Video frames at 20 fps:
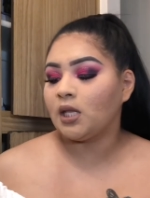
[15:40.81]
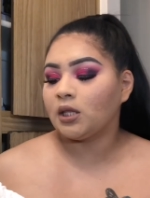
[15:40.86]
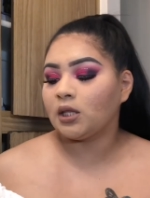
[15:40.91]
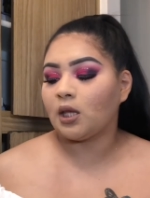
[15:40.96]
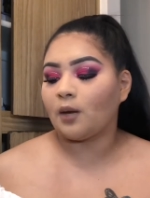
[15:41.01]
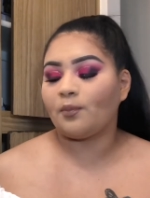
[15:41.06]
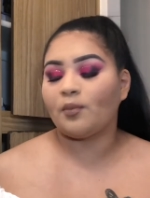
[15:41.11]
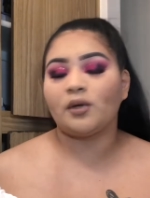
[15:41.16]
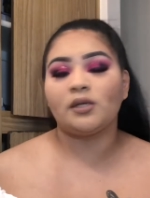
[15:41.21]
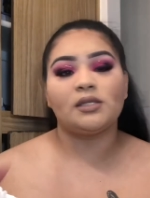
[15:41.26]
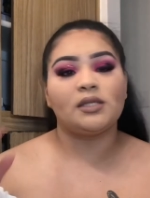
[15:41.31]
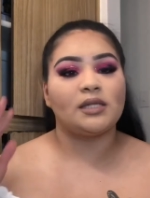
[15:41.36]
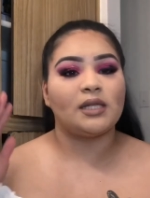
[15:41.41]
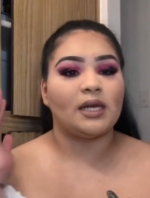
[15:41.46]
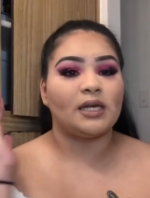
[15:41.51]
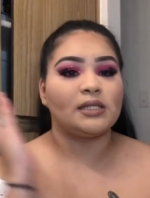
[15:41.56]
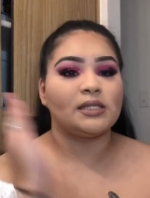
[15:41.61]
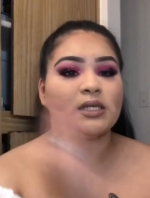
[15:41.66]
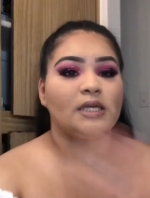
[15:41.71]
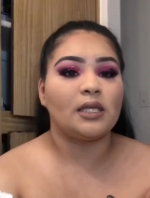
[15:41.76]
The person that
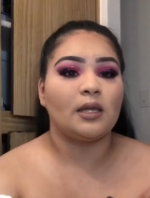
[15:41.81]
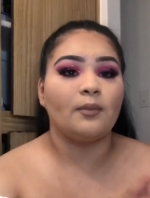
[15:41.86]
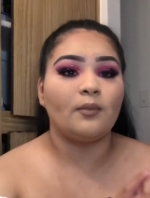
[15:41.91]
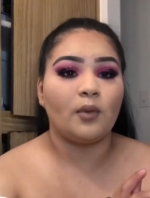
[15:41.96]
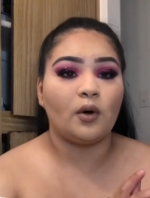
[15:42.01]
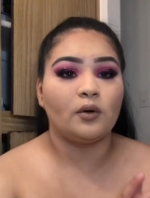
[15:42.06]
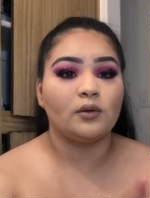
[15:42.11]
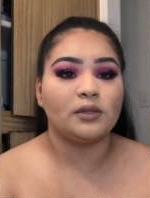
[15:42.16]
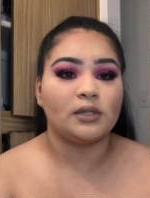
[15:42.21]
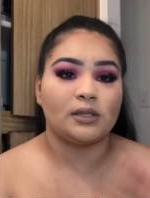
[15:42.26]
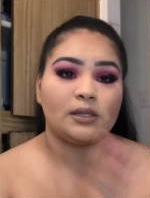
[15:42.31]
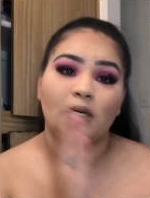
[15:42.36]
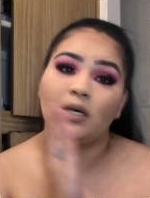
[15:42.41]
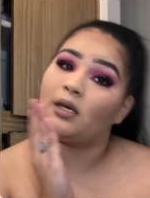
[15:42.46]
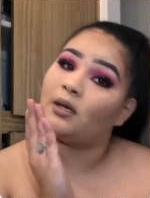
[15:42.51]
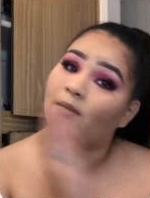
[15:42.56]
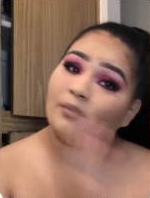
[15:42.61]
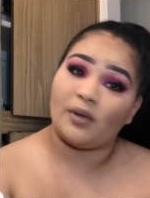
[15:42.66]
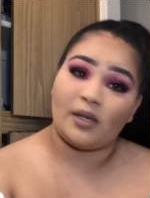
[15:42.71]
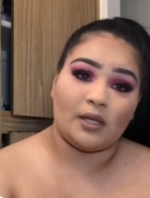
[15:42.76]
I see the most is going
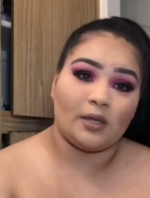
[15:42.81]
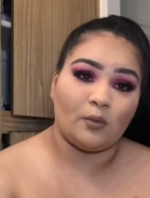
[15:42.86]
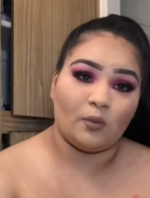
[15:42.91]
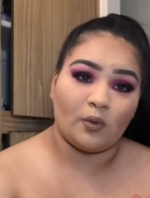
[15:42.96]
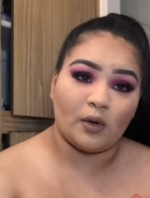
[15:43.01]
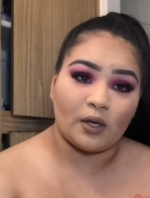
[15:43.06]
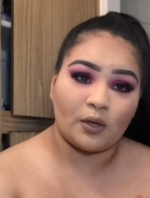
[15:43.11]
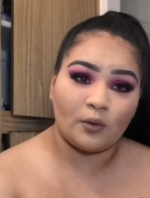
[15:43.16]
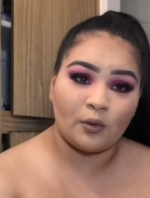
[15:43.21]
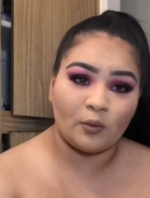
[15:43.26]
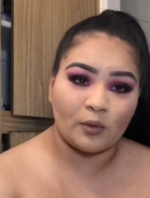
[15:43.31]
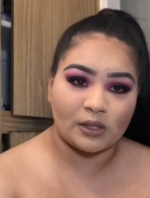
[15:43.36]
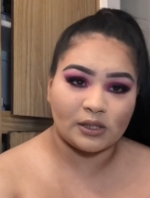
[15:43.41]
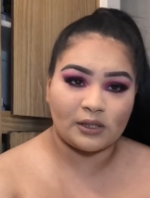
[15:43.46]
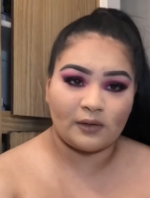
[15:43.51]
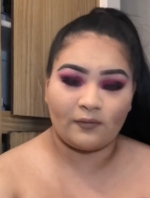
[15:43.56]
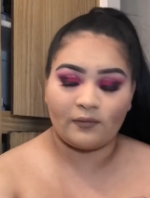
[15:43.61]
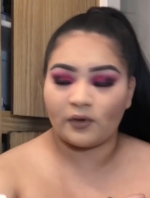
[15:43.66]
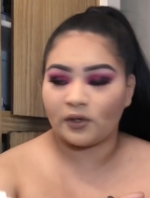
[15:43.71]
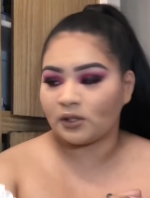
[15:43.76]
to be the one who wins the
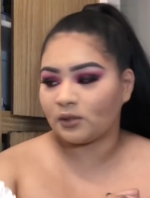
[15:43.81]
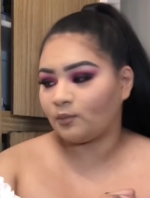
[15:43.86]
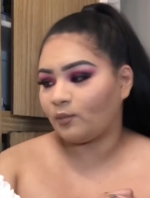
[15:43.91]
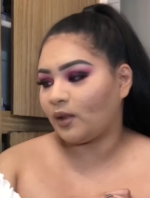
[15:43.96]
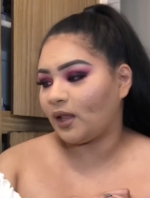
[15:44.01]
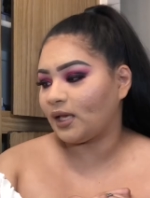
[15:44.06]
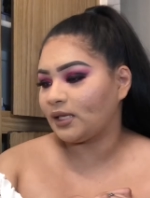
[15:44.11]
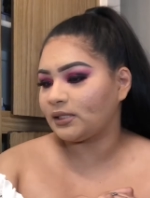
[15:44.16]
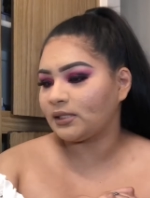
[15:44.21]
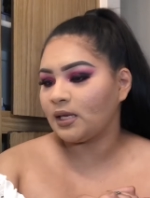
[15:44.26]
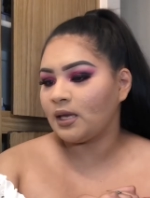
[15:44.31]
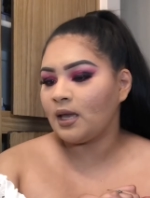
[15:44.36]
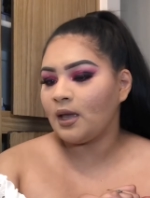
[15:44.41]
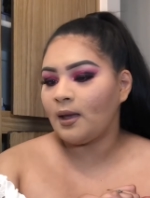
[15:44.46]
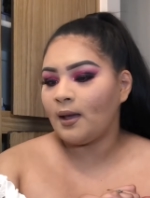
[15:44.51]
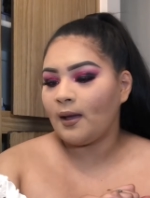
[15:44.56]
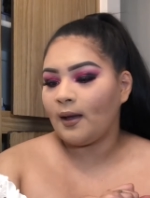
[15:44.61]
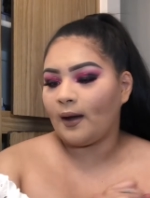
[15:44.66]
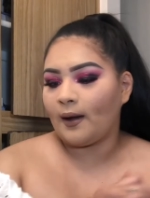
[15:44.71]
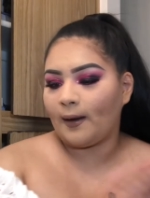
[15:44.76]
first place
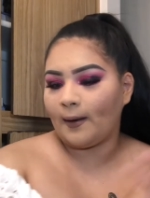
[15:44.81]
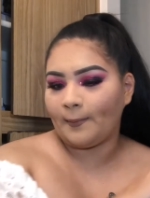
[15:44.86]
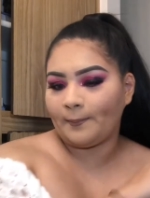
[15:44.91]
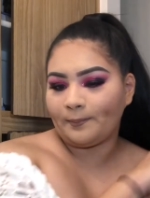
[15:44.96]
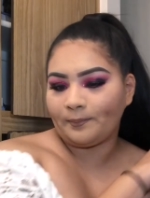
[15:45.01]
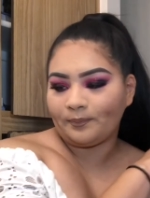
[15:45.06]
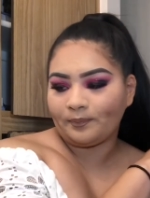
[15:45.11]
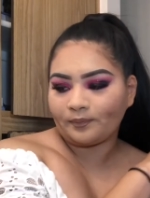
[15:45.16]
um,